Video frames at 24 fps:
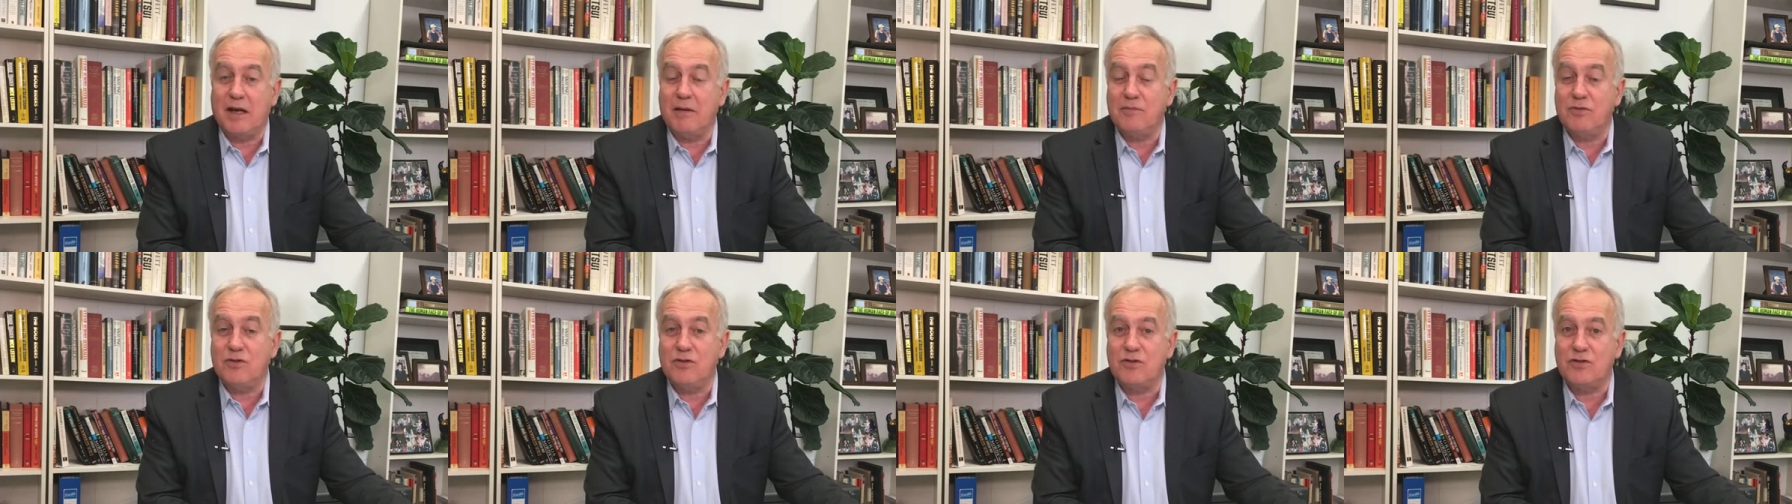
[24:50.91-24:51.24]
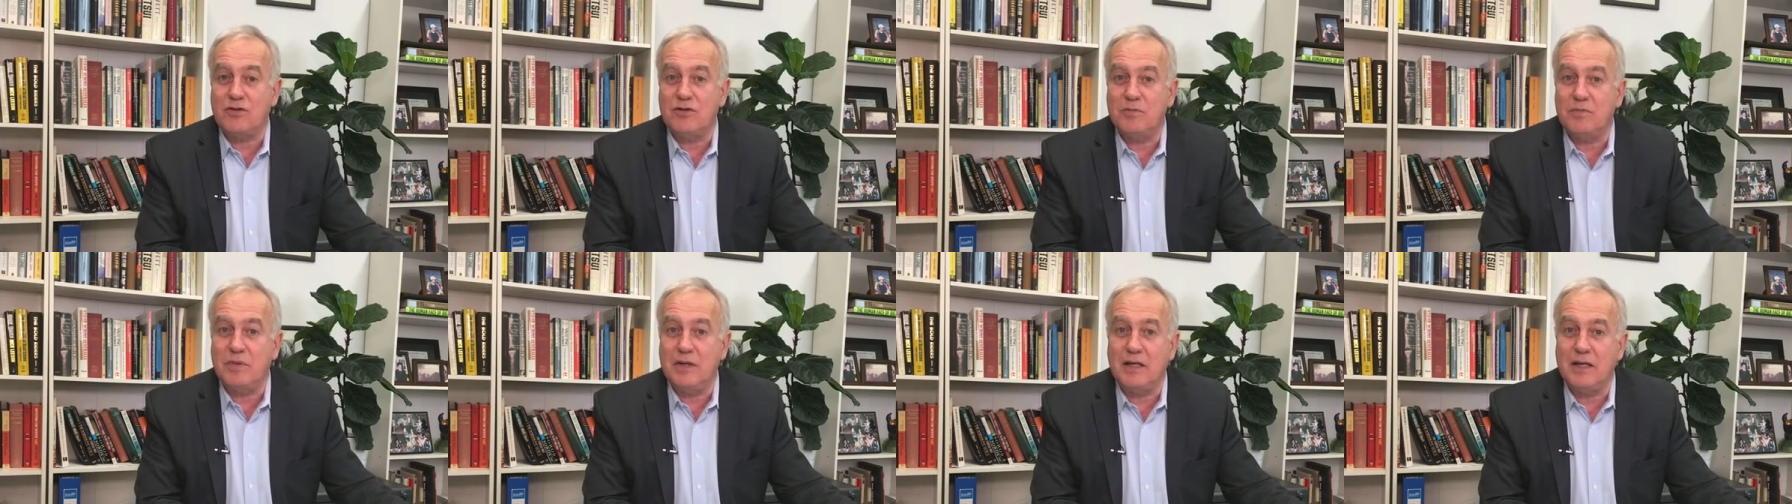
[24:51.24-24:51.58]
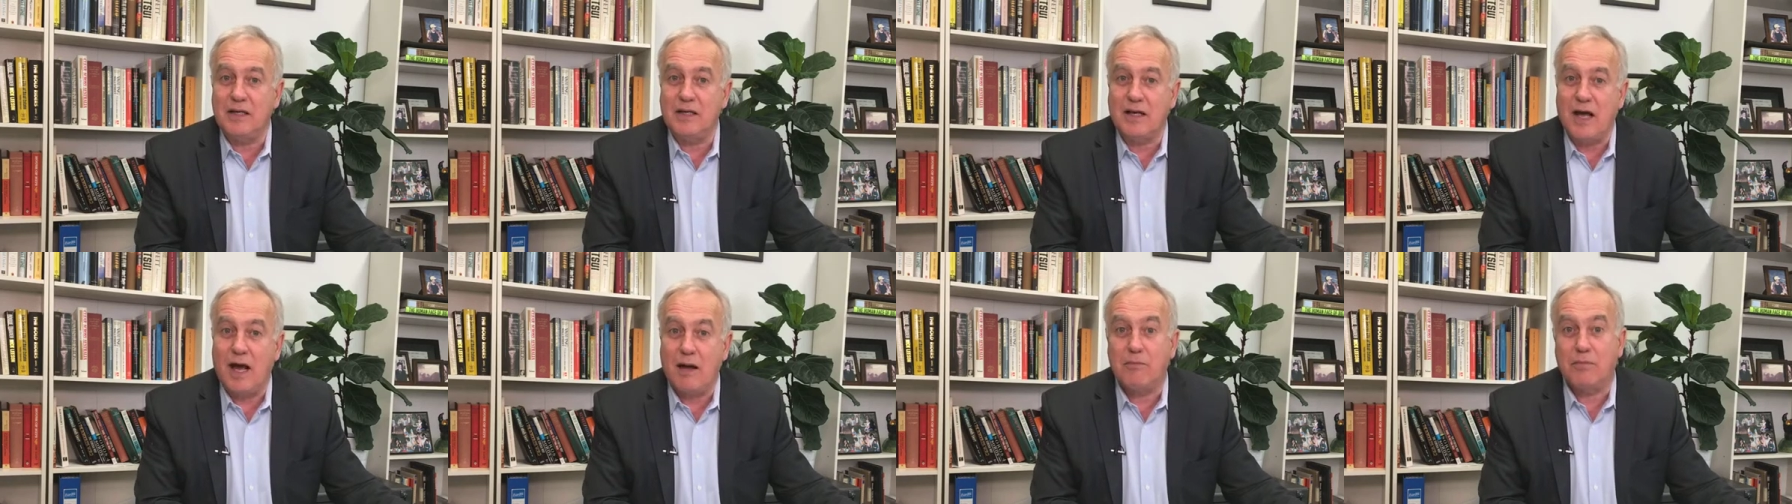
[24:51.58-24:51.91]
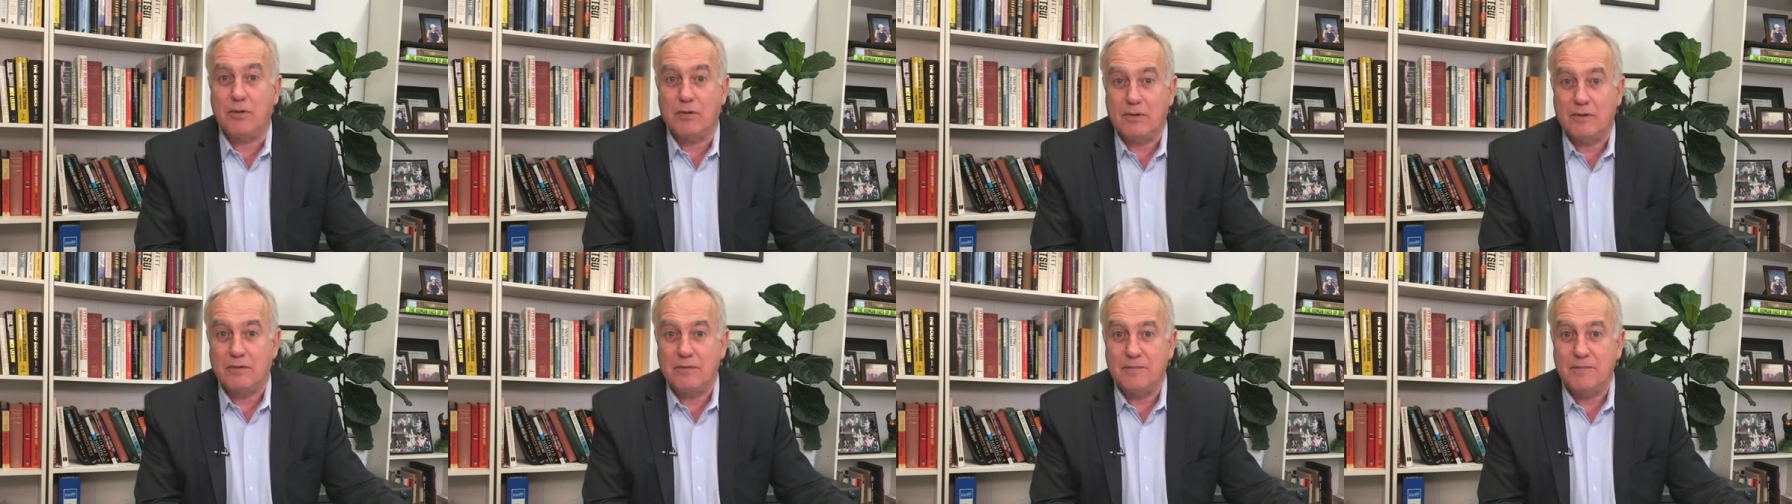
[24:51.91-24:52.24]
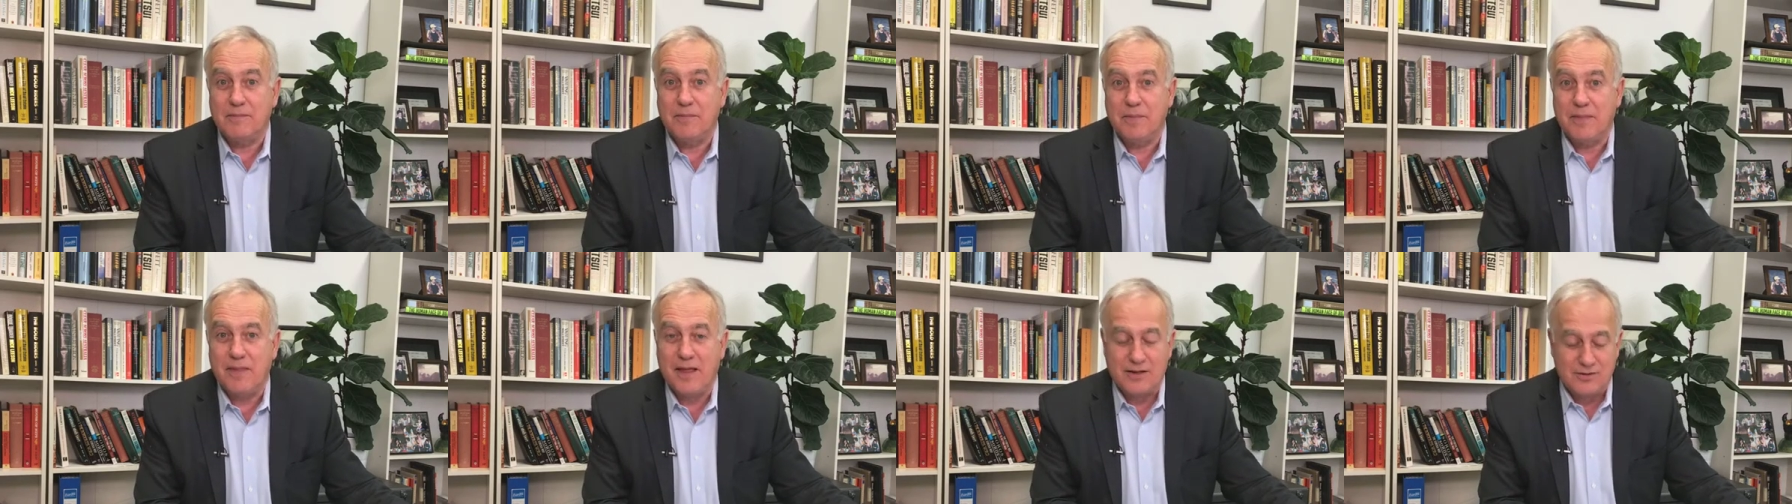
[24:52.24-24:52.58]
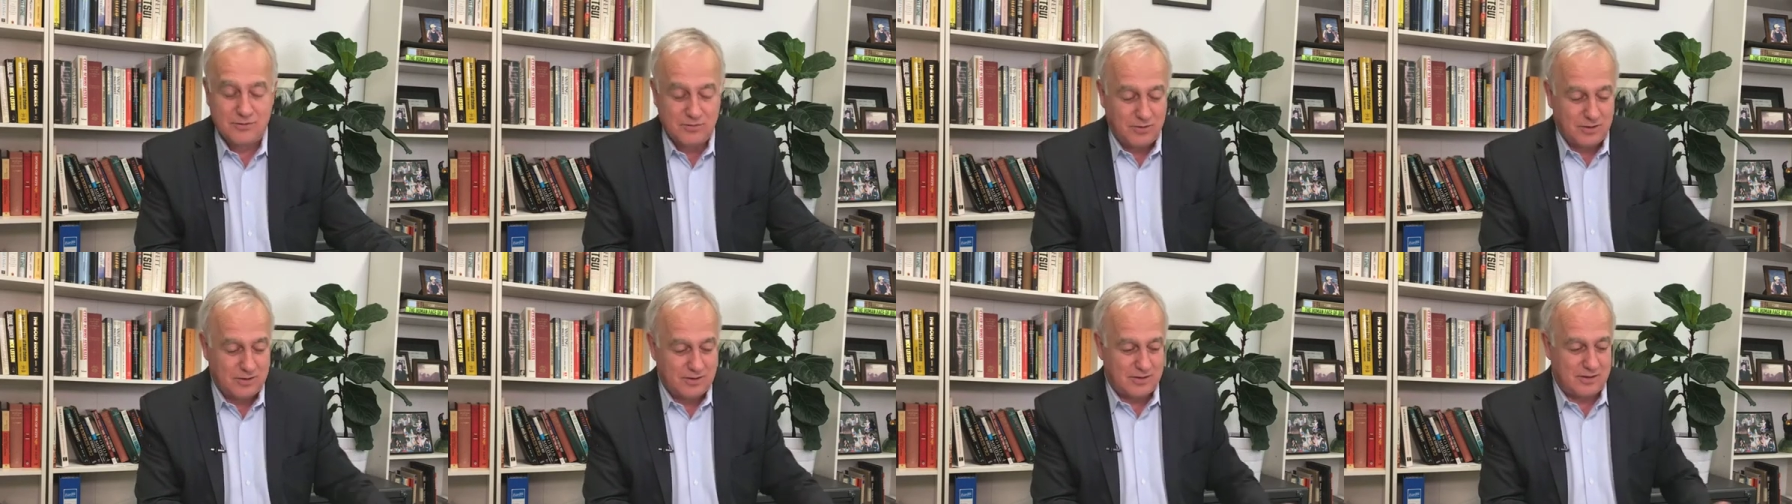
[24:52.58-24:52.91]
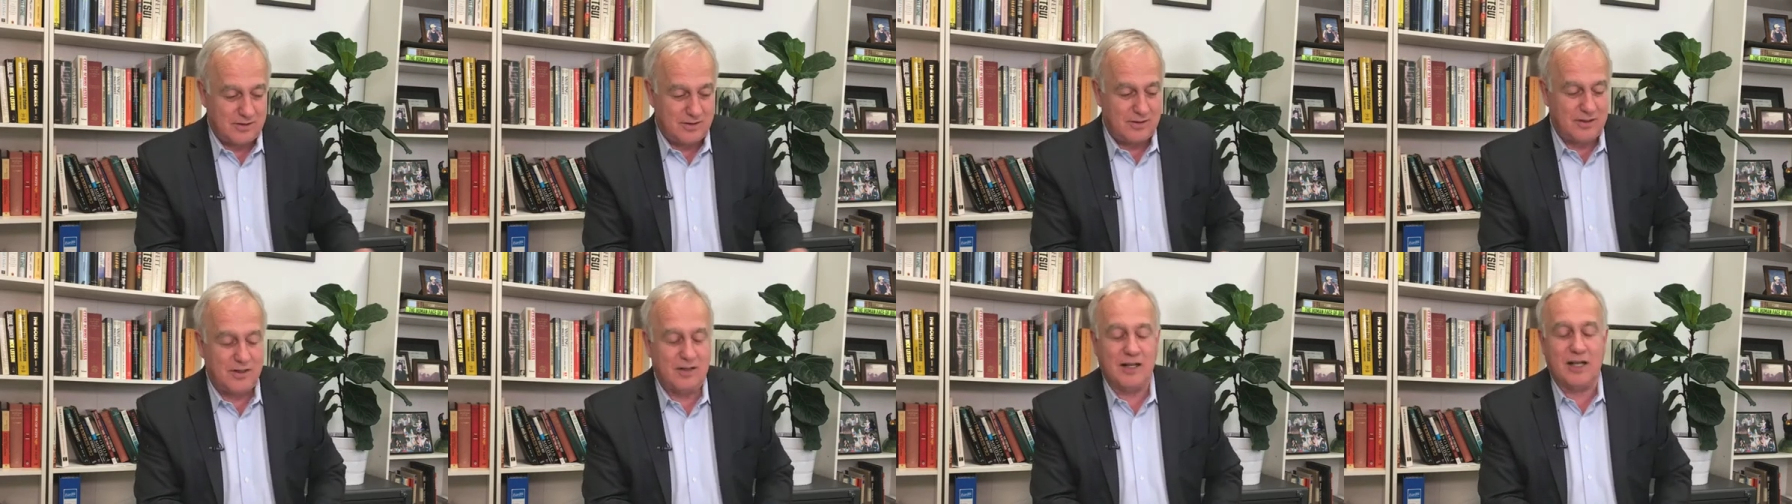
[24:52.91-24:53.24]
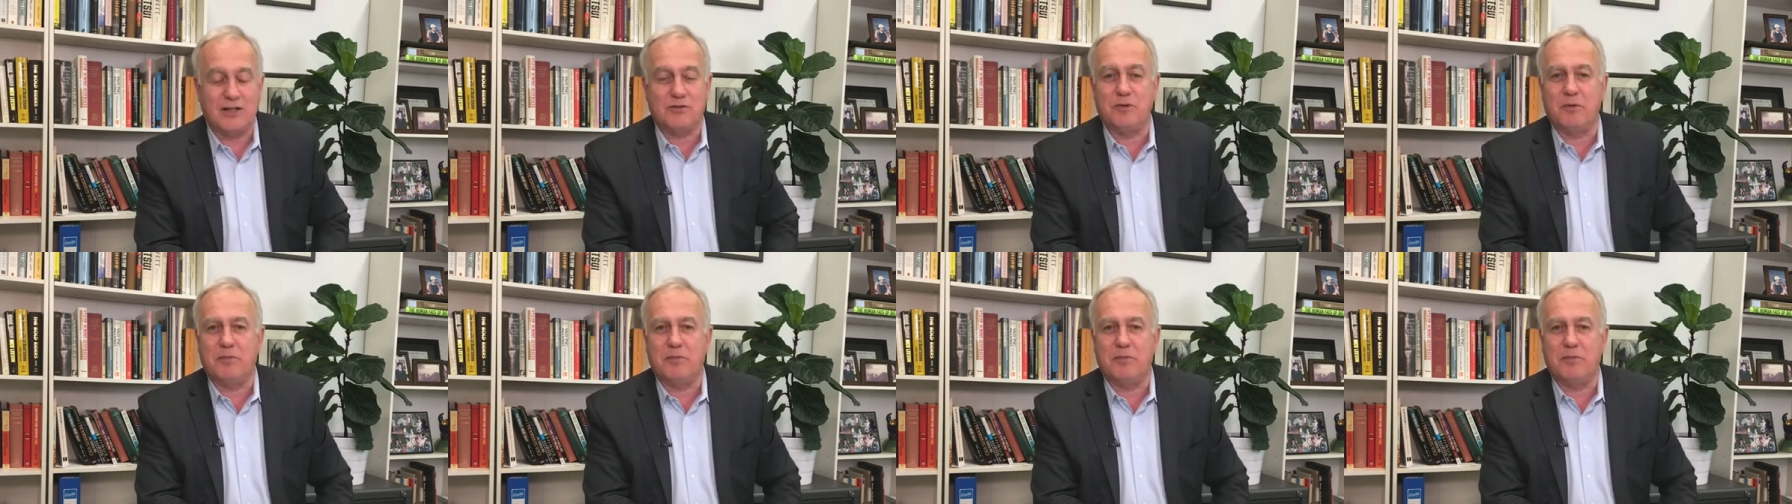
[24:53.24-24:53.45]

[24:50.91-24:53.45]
used to being humble That's